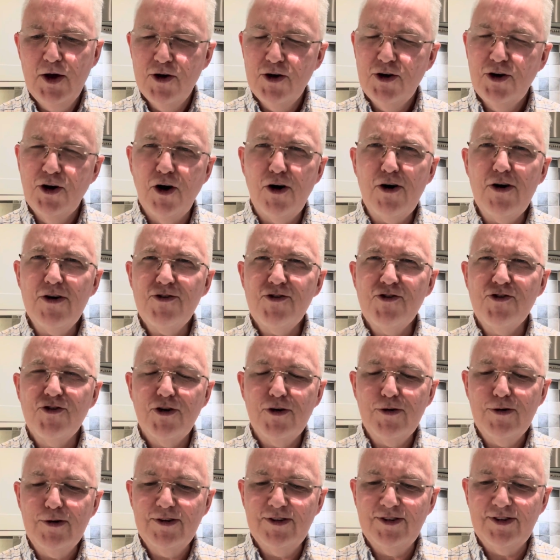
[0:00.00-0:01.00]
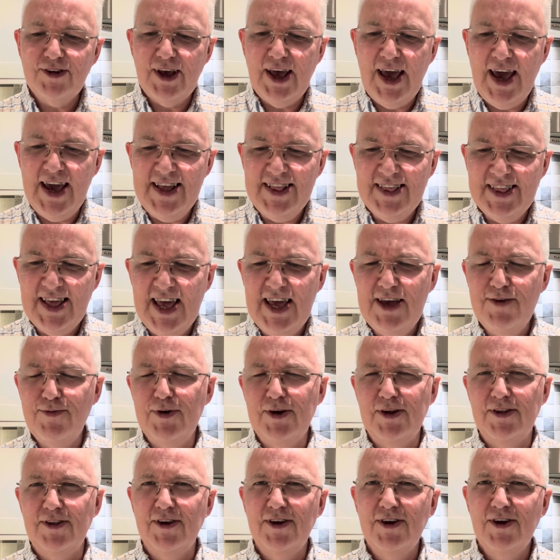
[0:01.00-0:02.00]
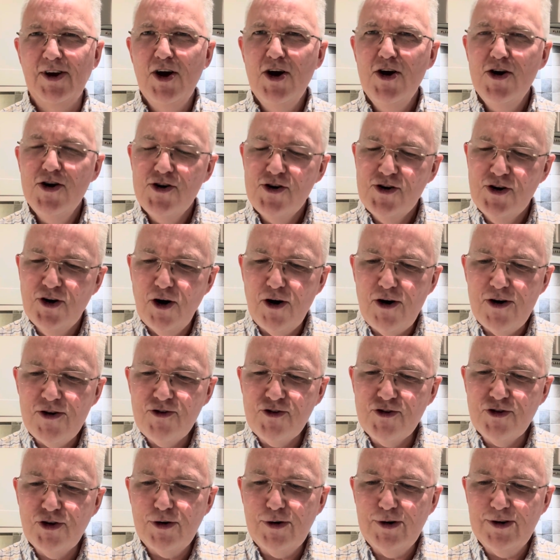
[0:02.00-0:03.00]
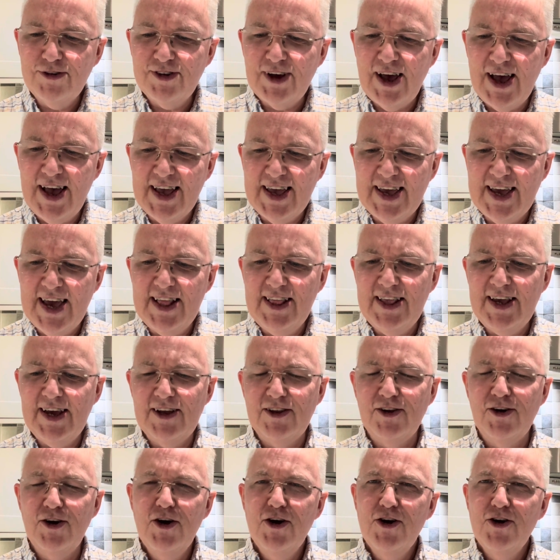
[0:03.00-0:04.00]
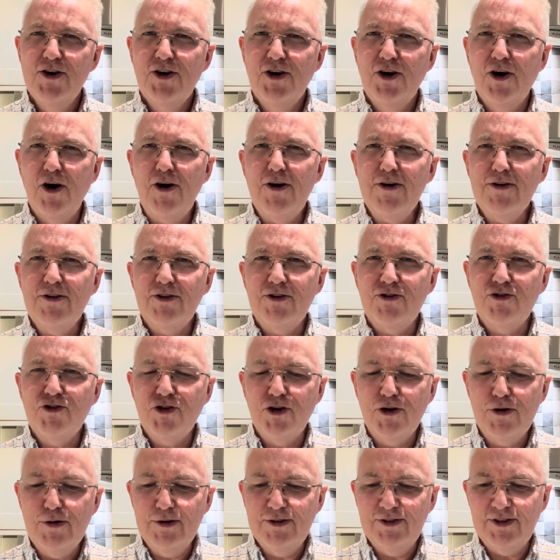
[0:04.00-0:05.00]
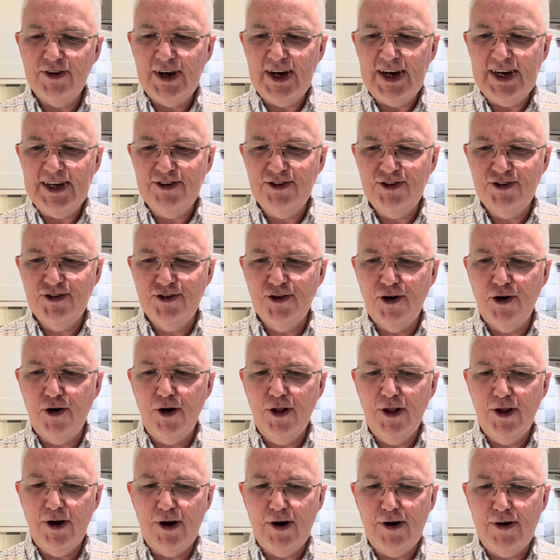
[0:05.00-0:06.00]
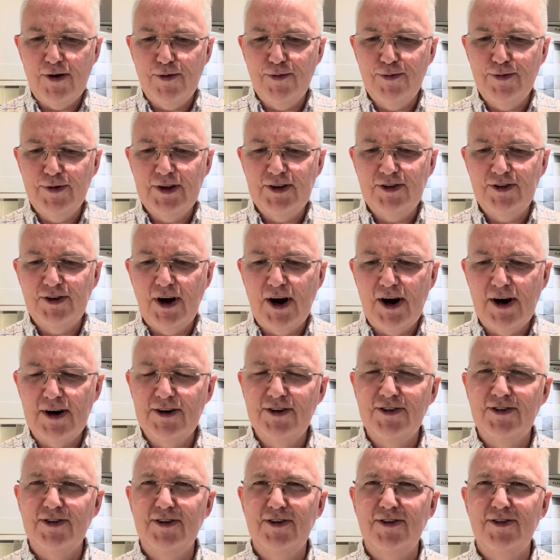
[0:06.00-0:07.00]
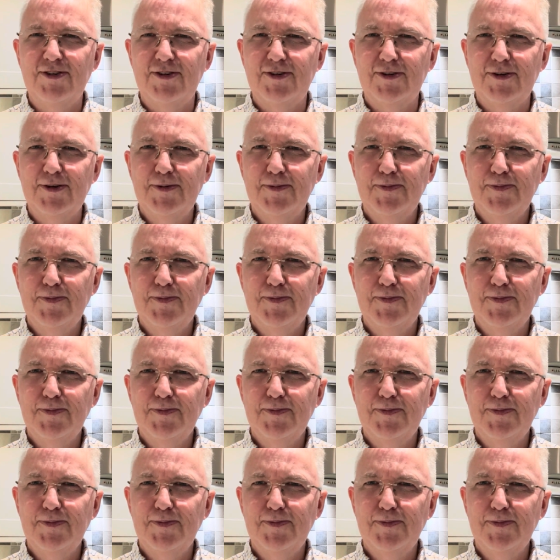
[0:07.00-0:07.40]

God chose a David. God chose a Gideon. God chose a Saul of Tarsus.